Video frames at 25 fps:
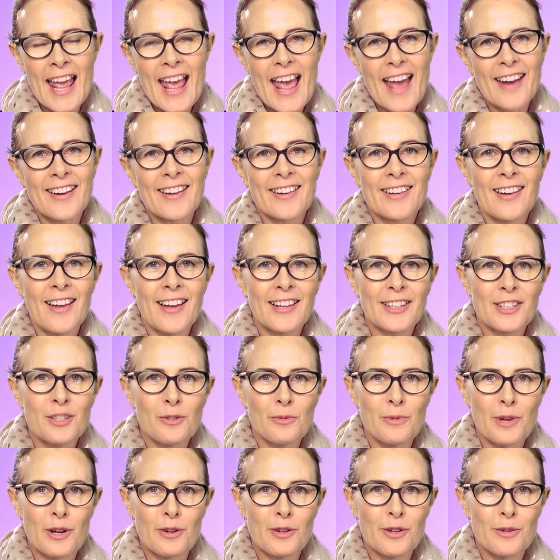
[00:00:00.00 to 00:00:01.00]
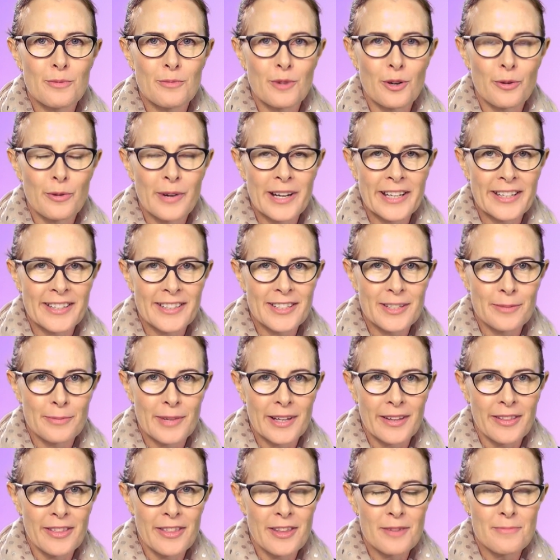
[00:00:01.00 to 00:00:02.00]
and I'd like to welcome Rowena
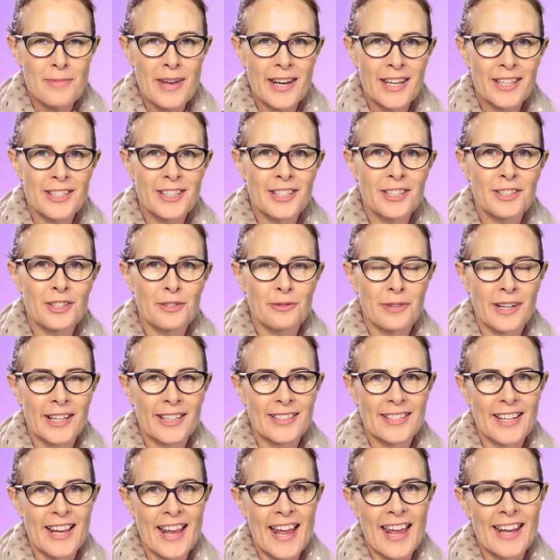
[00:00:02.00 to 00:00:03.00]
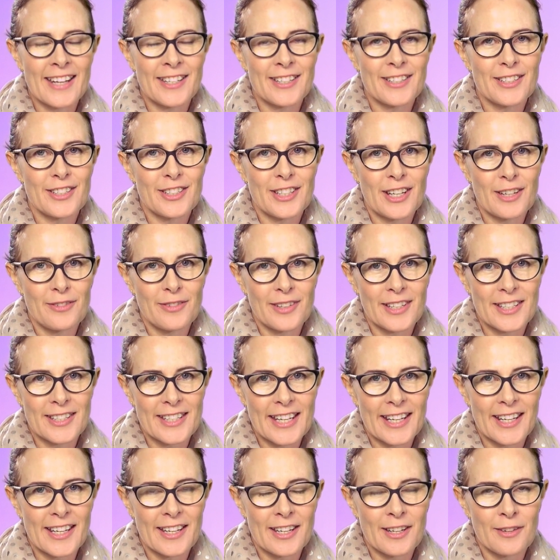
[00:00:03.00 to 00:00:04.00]
Smith, Managing Director and Chief
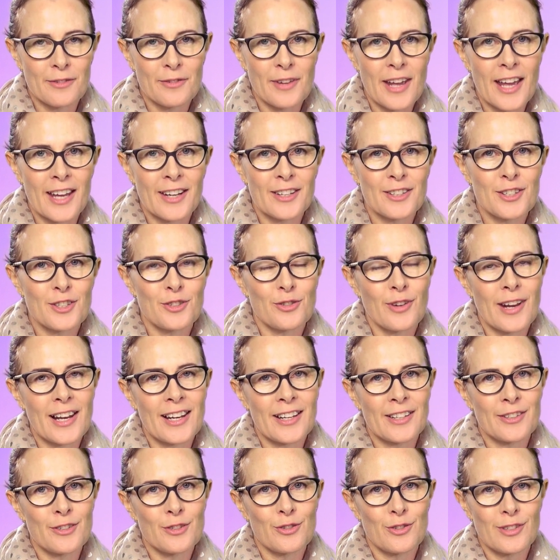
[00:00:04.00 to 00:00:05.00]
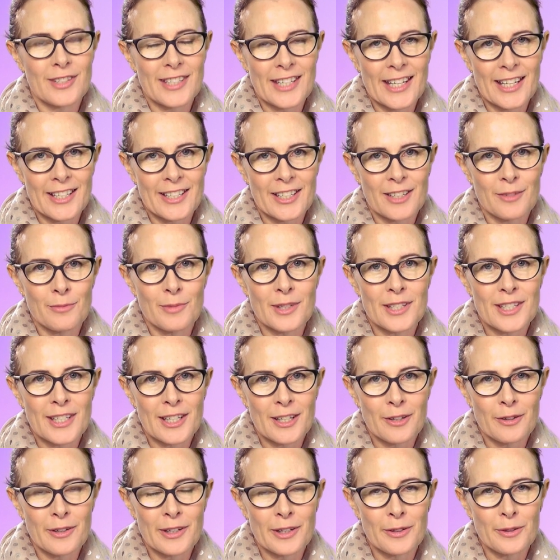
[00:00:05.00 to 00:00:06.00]
Executive at Australian Strategic
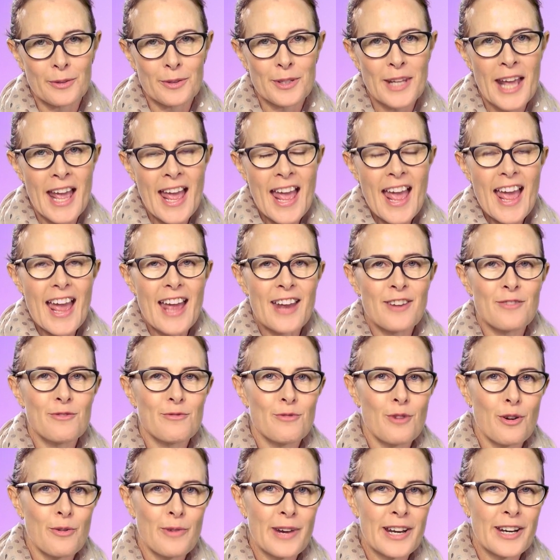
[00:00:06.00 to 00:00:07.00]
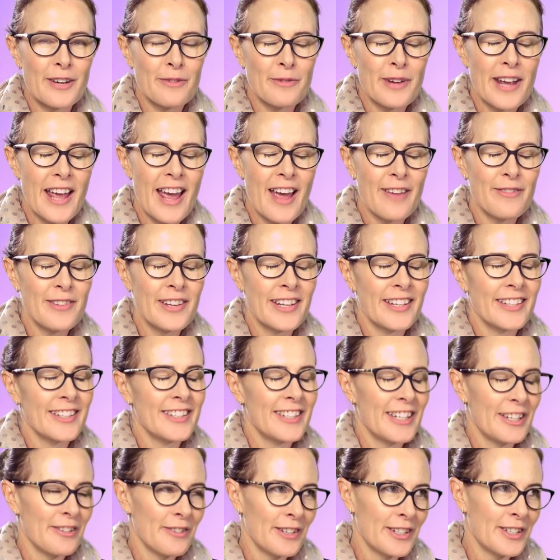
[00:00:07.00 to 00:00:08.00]
Materials. And Rowena, we're having a
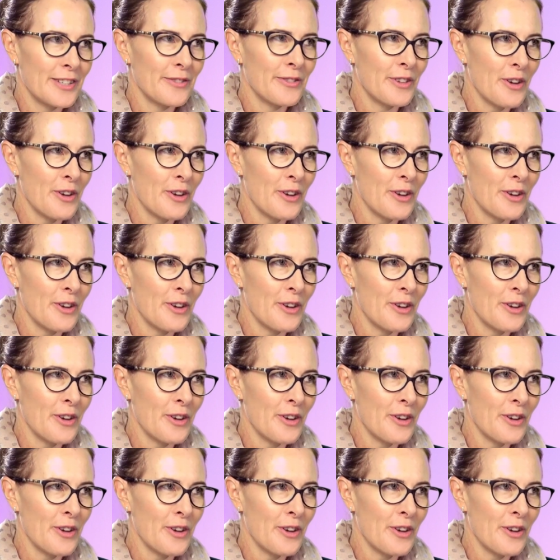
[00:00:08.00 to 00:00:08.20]
series of